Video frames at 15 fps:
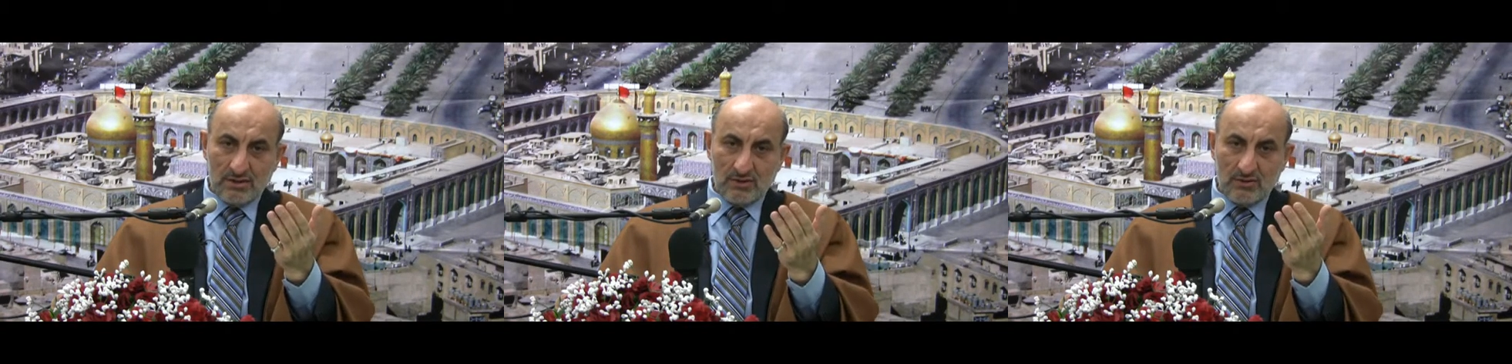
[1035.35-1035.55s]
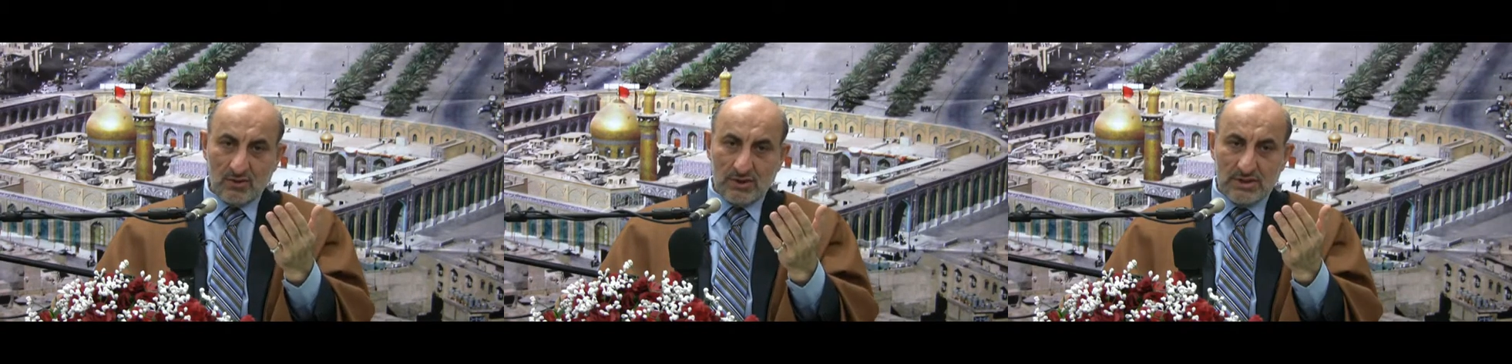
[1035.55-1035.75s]

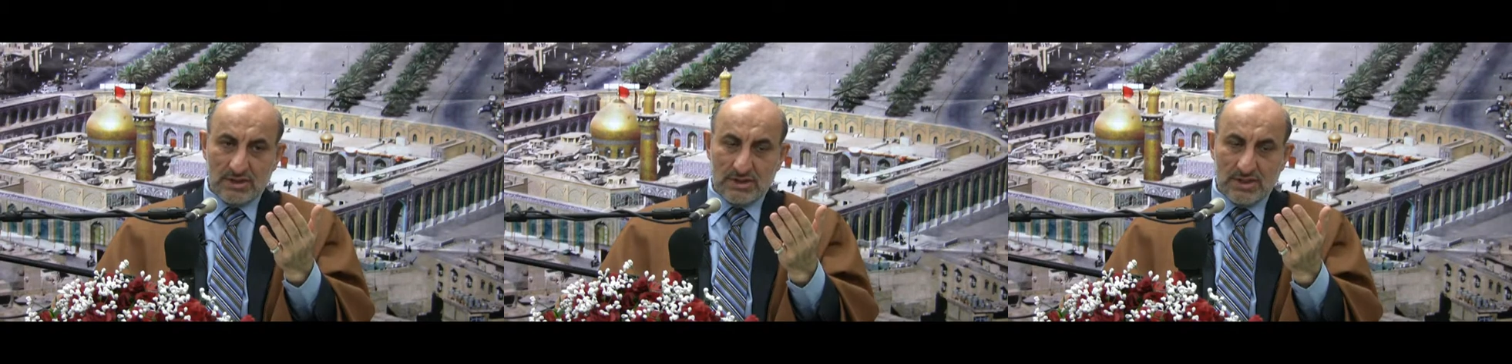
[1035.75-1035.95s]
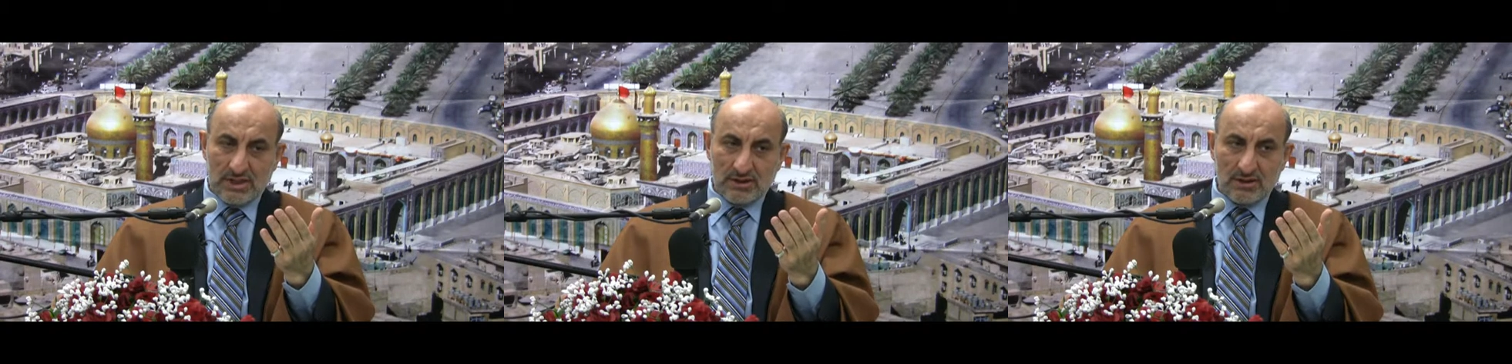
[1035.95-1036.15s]
what is
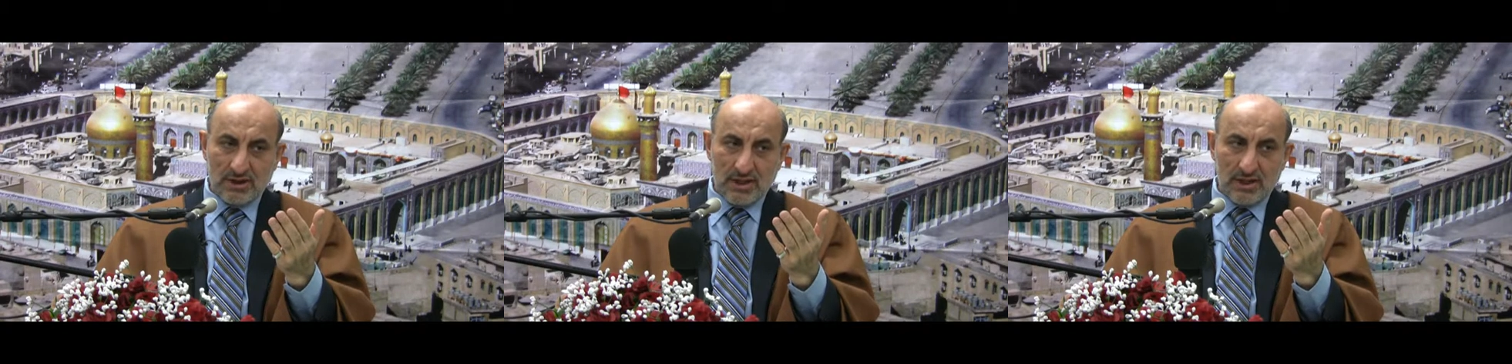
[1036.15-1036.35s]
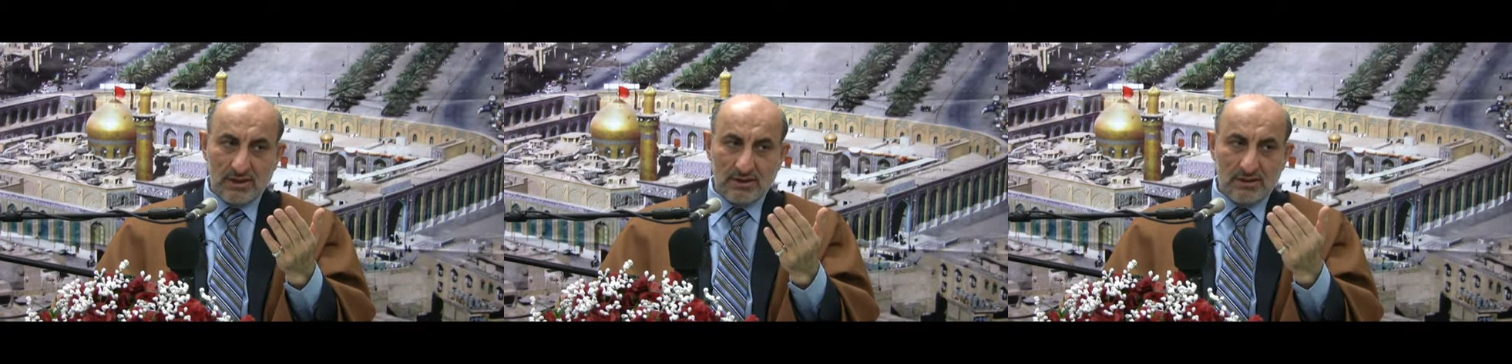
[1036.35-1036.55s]
that
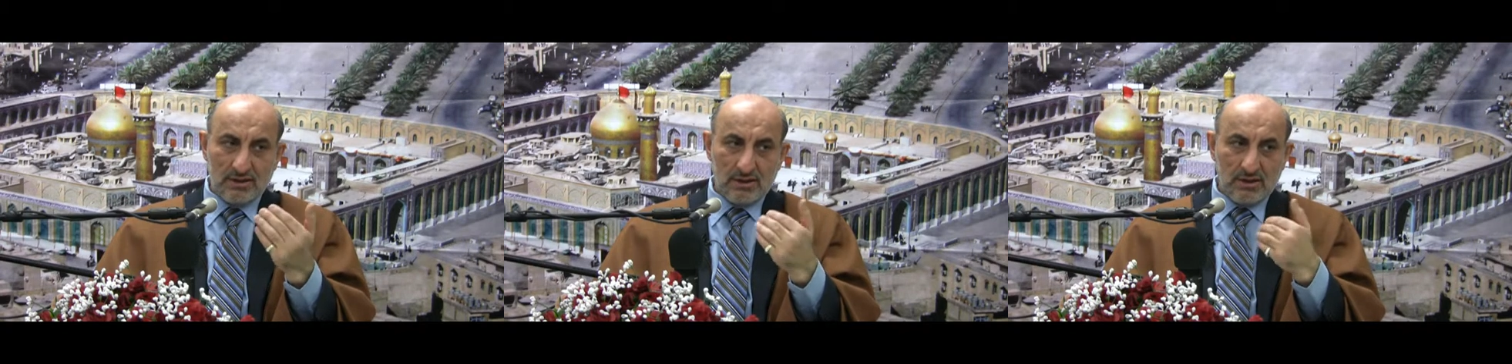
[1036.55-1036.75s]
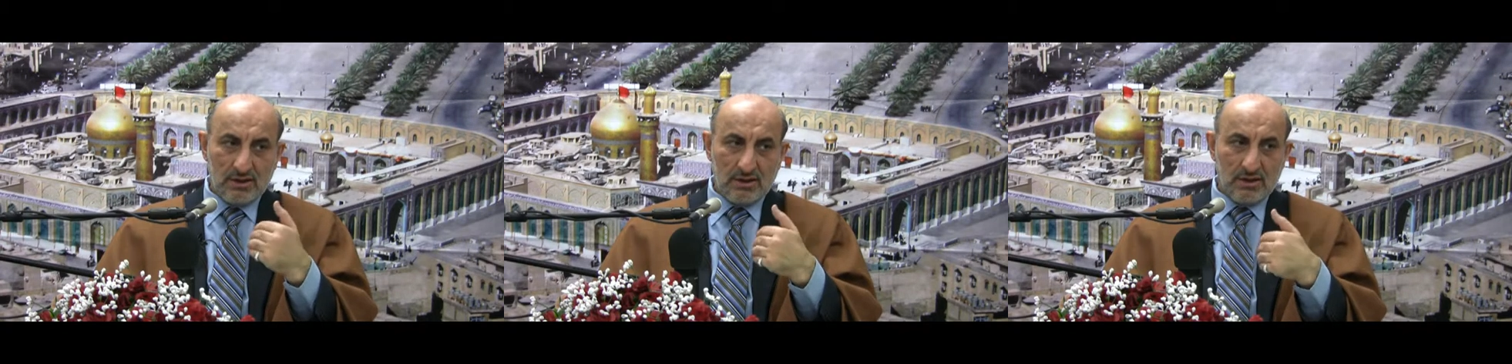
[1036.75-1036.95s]
light
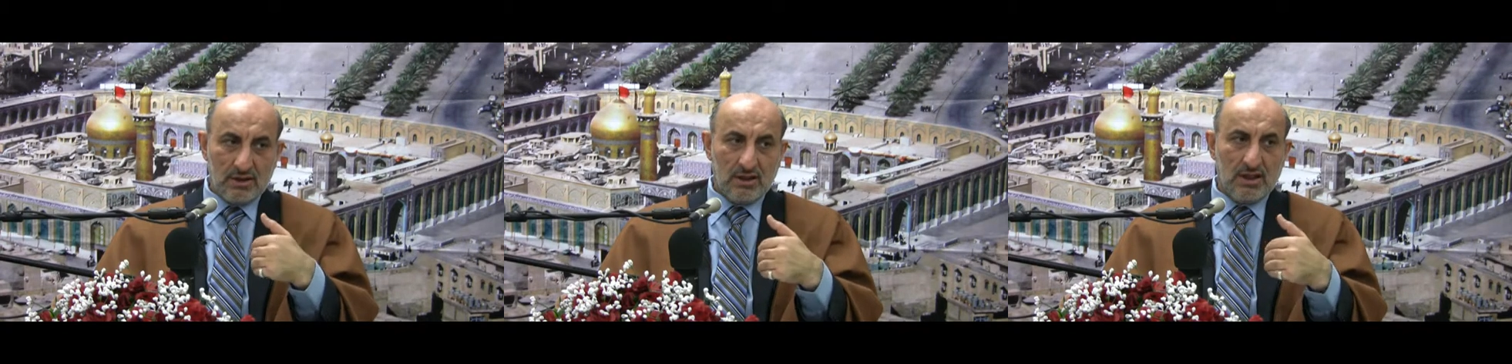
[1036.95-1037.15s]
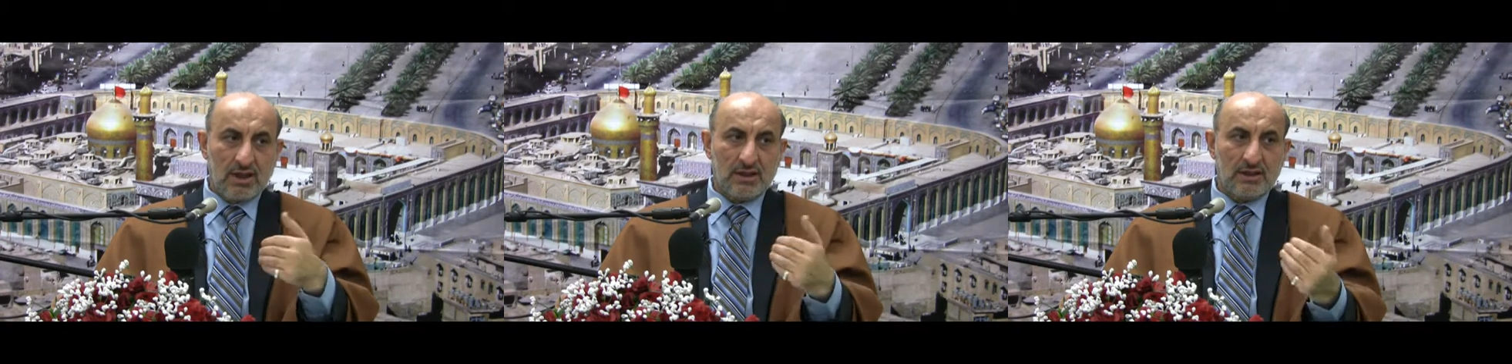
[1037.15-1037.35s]

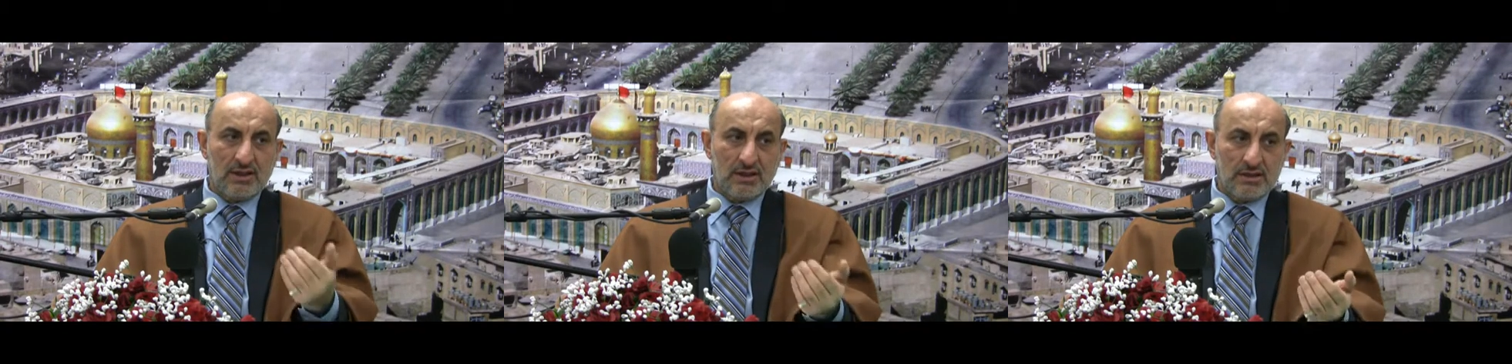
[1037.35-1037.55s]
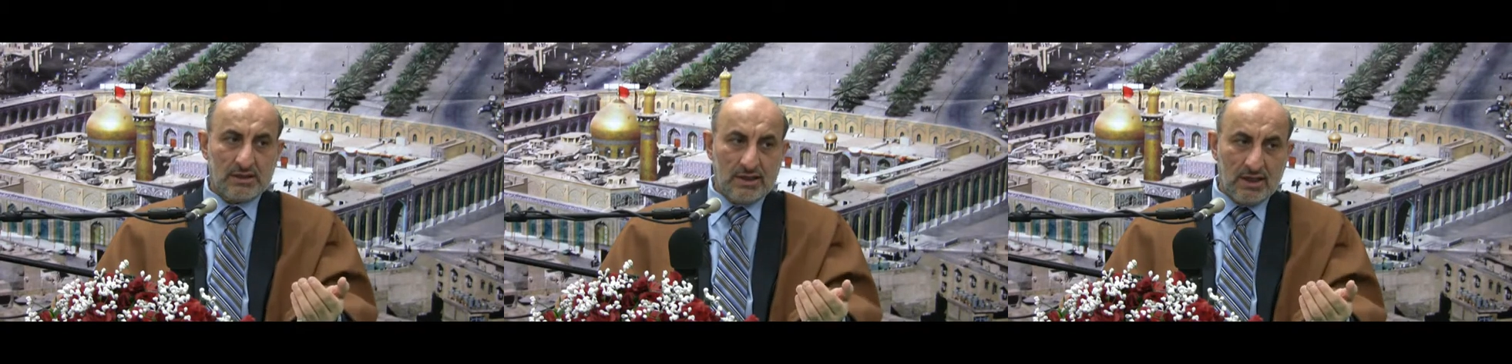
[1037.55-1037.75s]
and
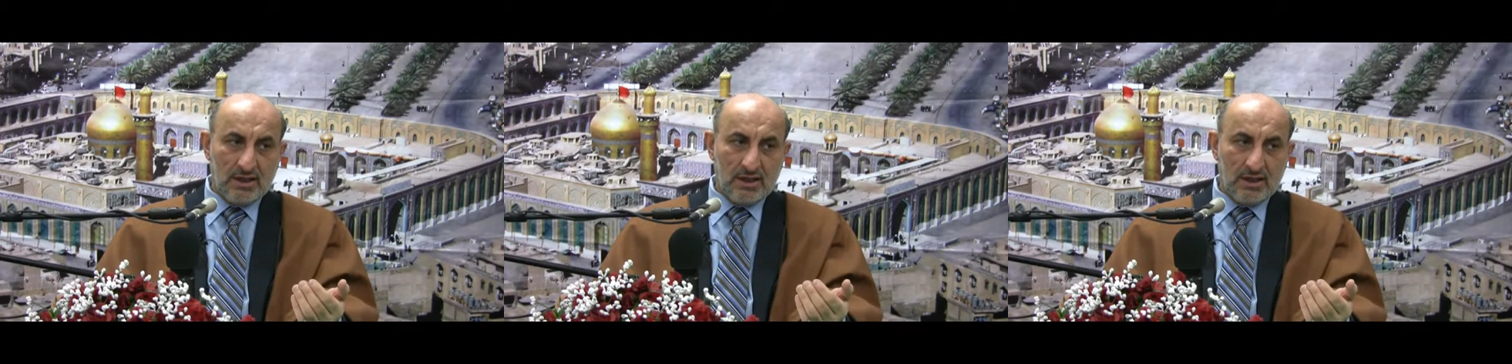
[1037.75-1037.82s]
then tell